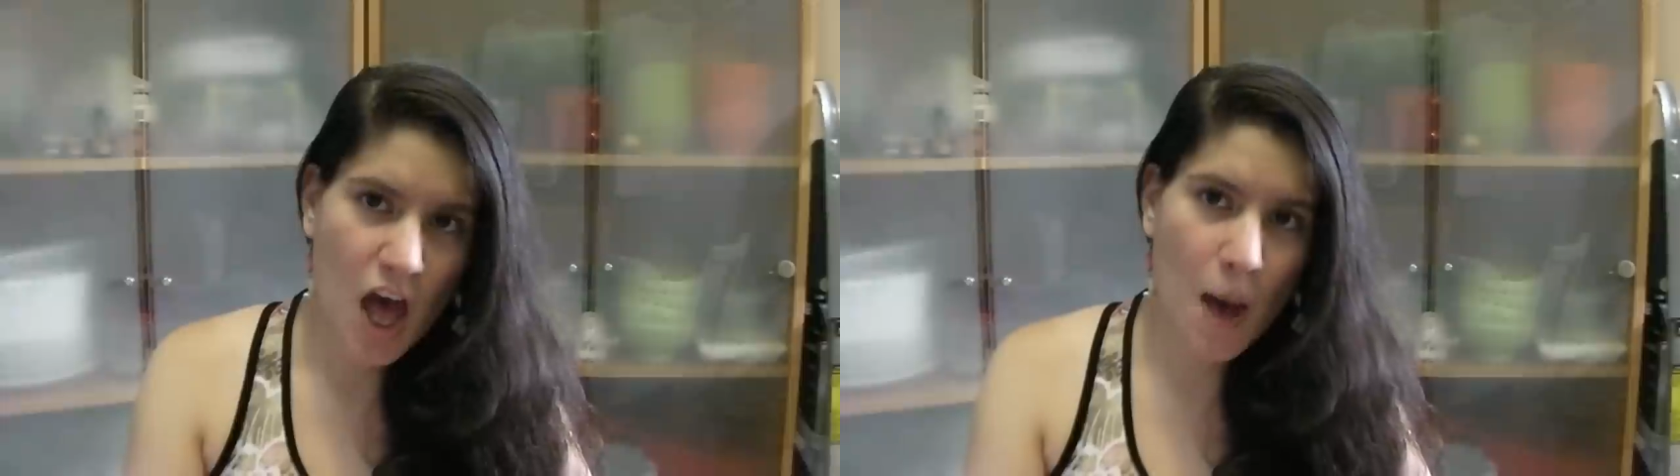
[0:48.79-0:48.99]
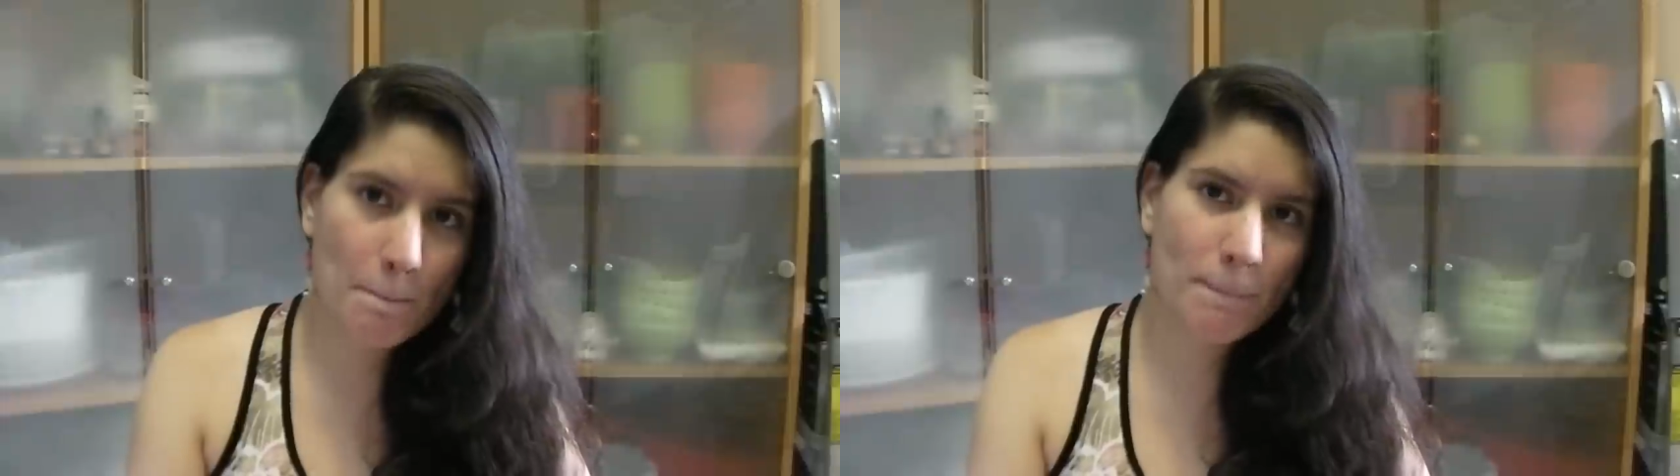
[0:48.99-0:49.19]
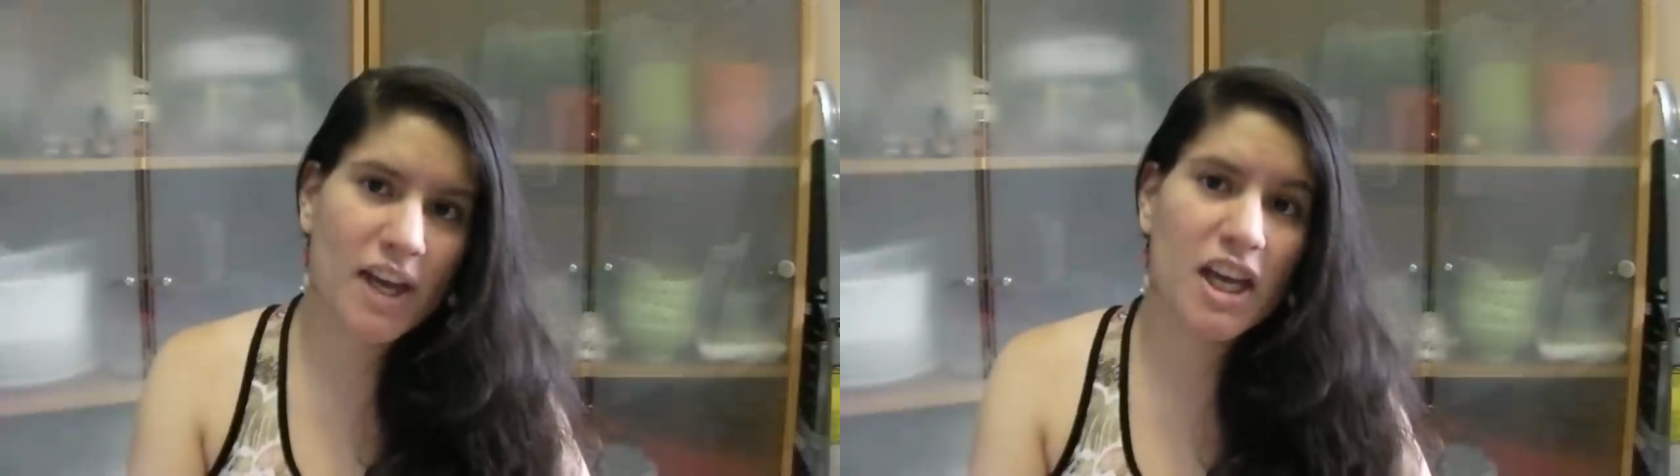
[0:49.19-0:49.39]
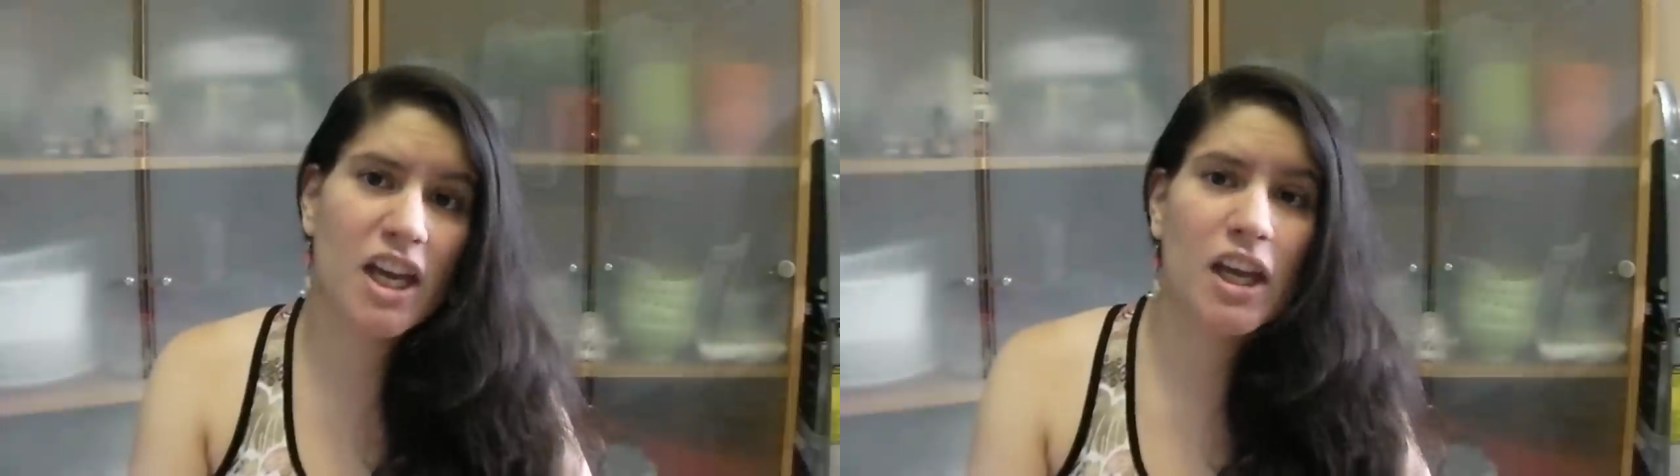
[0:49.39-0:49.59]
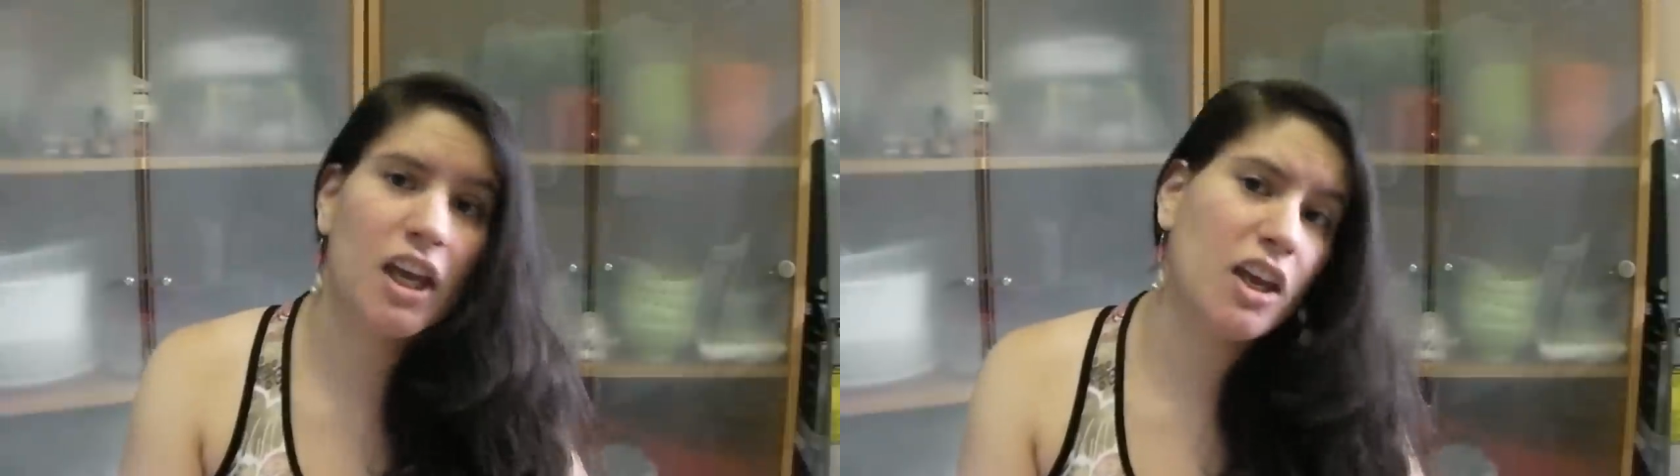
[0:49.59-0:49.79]
I'm
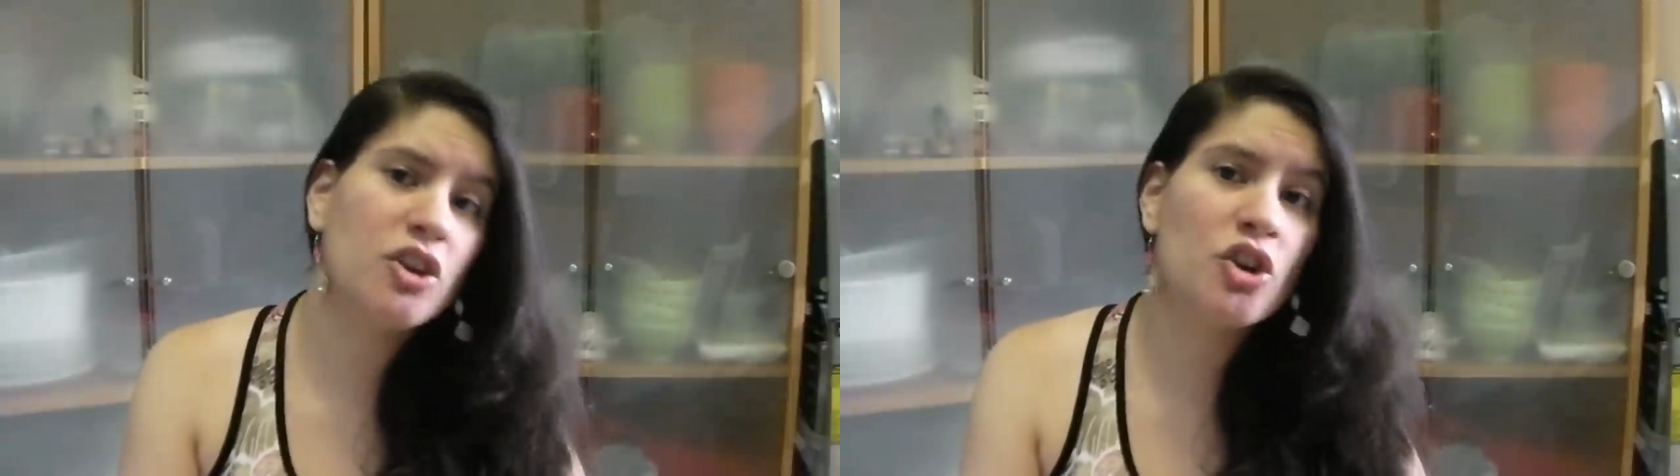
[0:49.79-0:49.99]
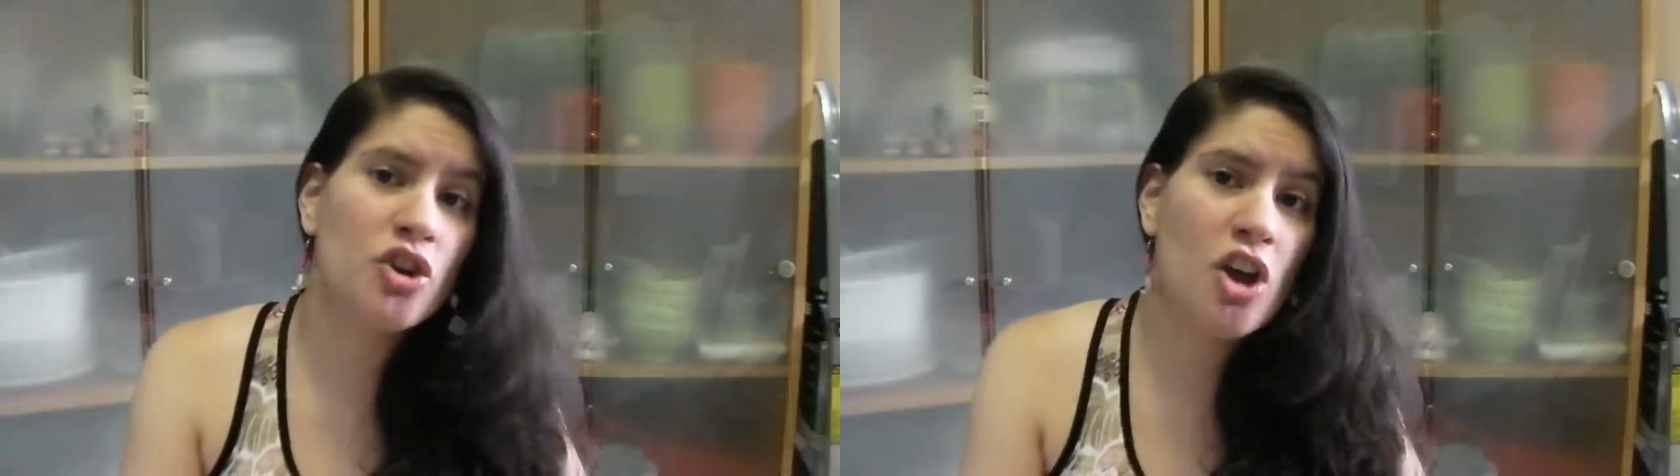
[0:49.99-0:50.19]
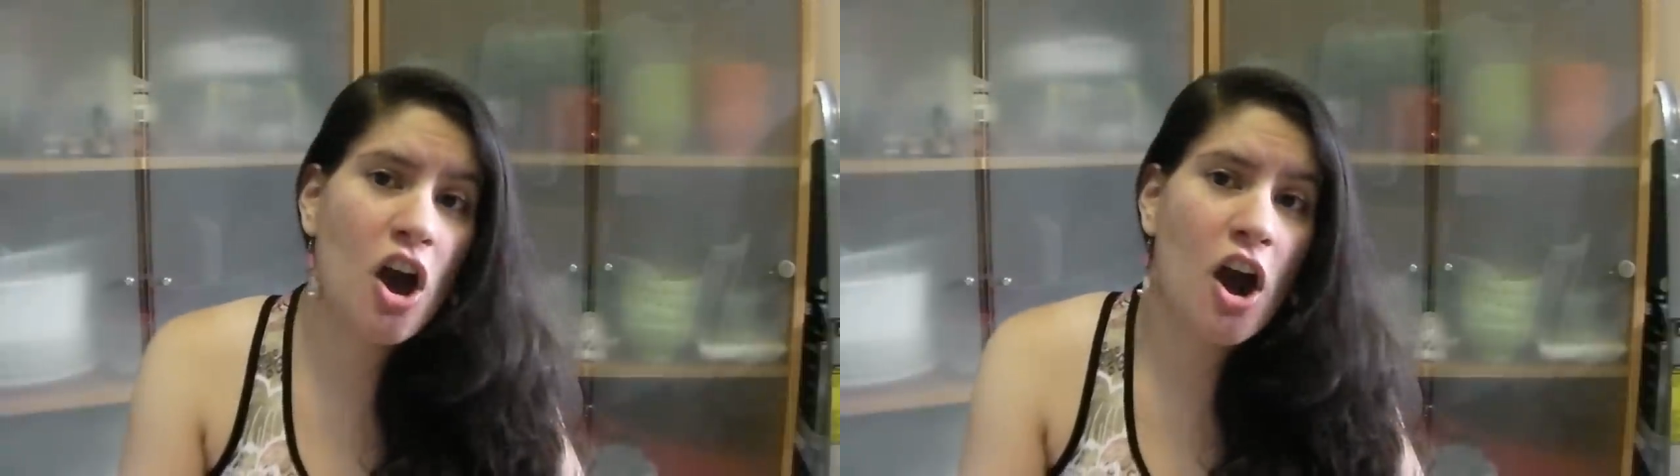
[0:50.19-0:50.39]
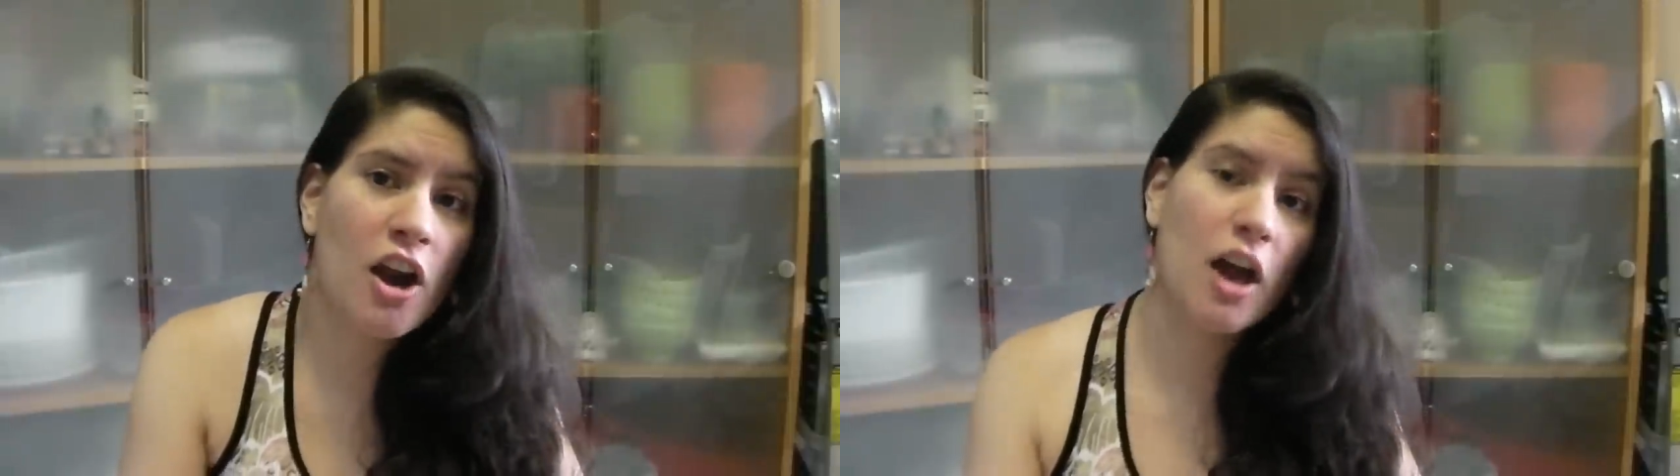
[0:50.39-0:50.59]
peeing in your yard,